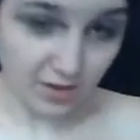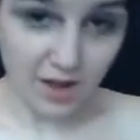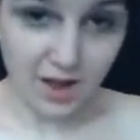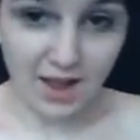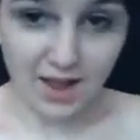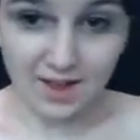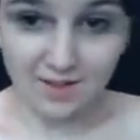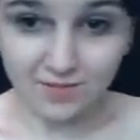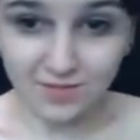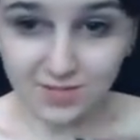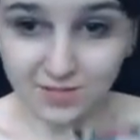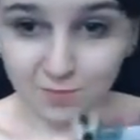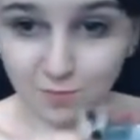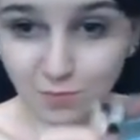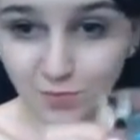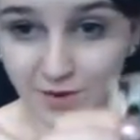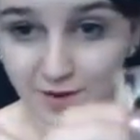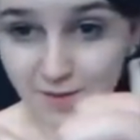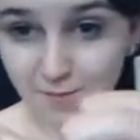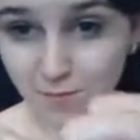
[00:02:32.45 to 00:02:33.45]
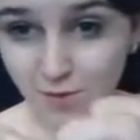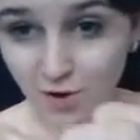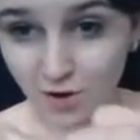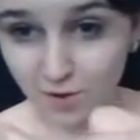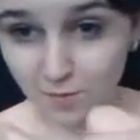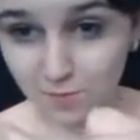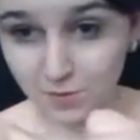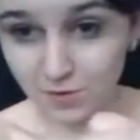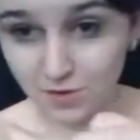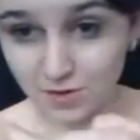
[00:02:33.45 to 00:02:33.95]
I have this bright
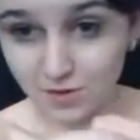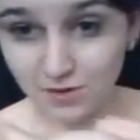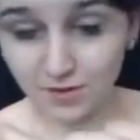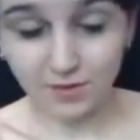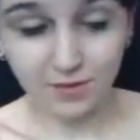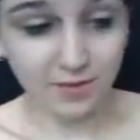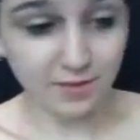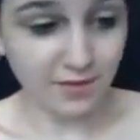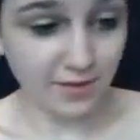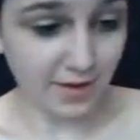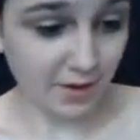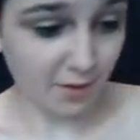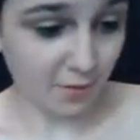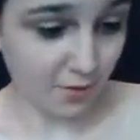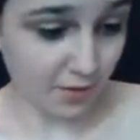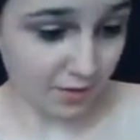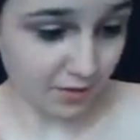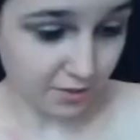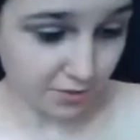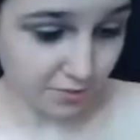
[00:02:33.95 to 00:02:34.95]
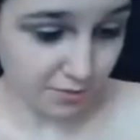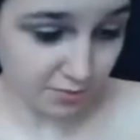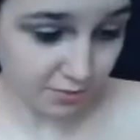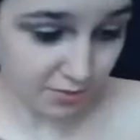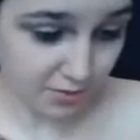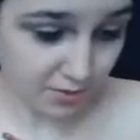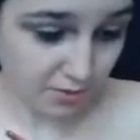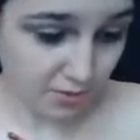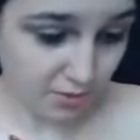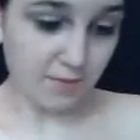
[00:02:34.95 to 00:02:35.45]
purple that I want to
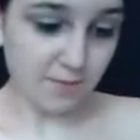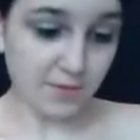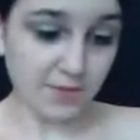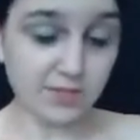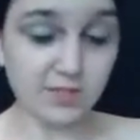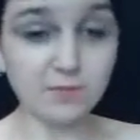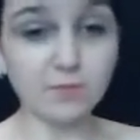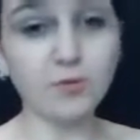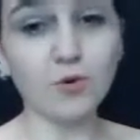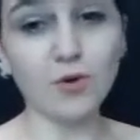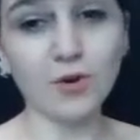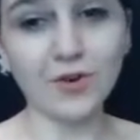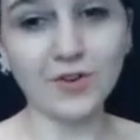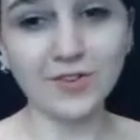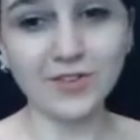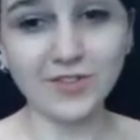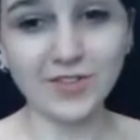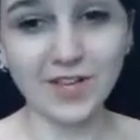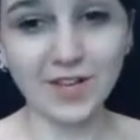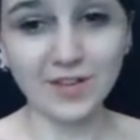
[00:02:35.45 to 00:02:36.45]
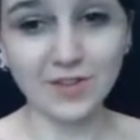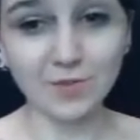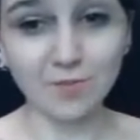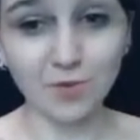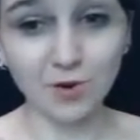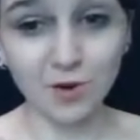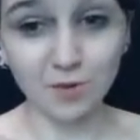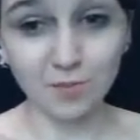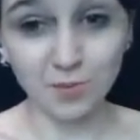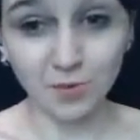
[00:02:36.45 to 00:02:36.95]
use. It's important to get the
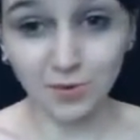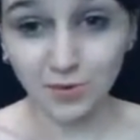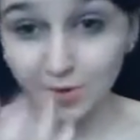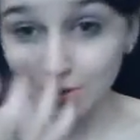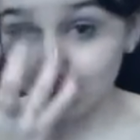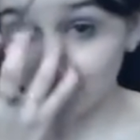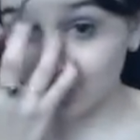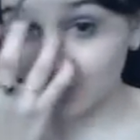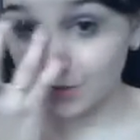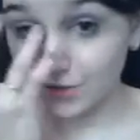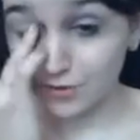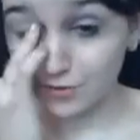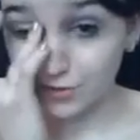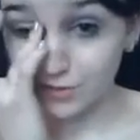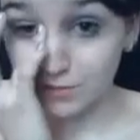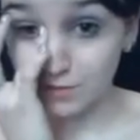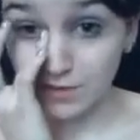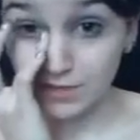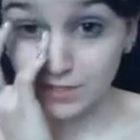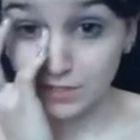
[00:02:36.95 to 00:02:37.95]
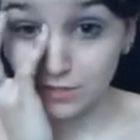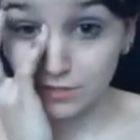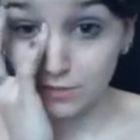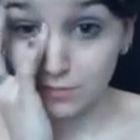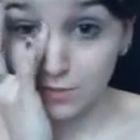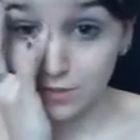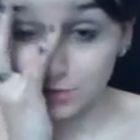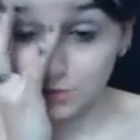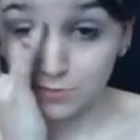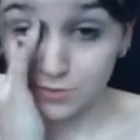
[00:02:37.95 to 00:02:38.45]
purple undertones. It makes it look
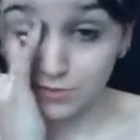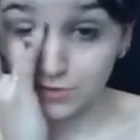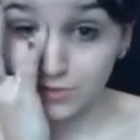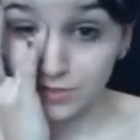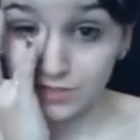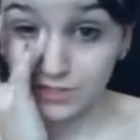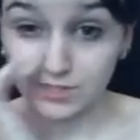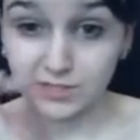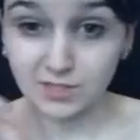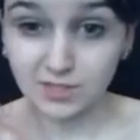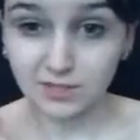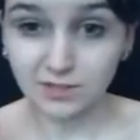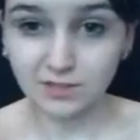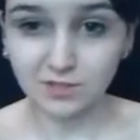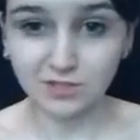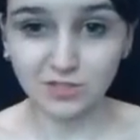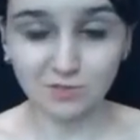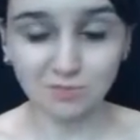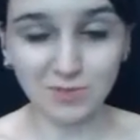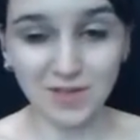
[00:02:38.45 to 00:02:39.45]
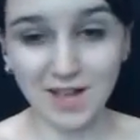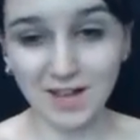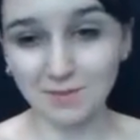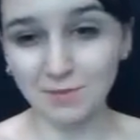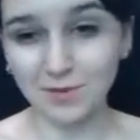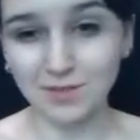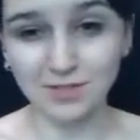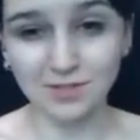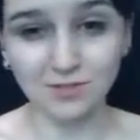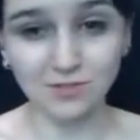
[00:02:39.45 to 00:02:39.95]
much more realistic than just black,
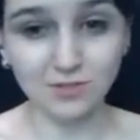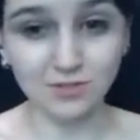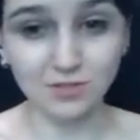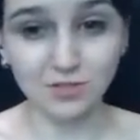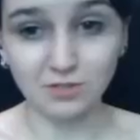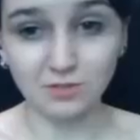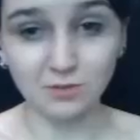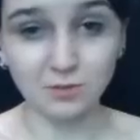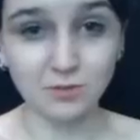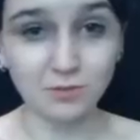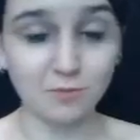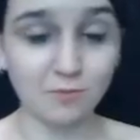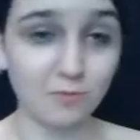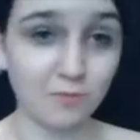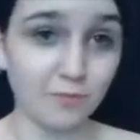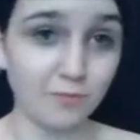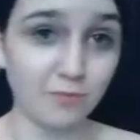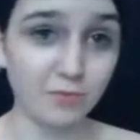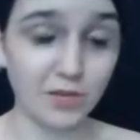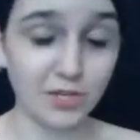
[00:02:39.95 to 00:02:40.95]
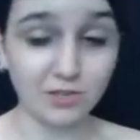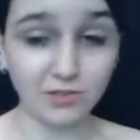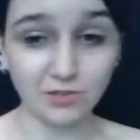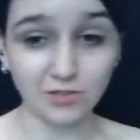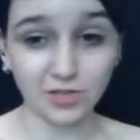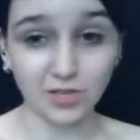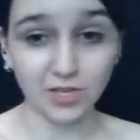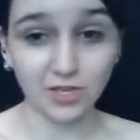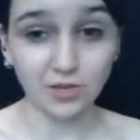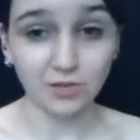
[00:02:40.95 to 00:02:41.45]
because this will just make you look
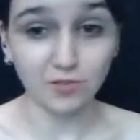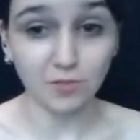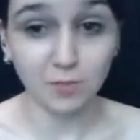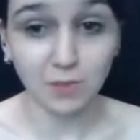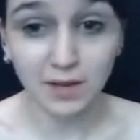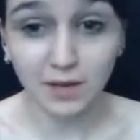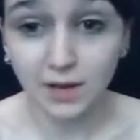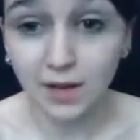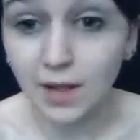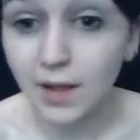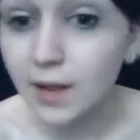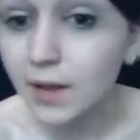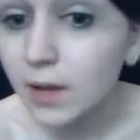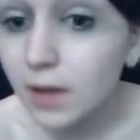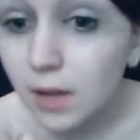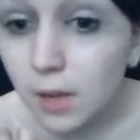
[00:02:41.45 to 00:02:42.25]
like you have a black eye.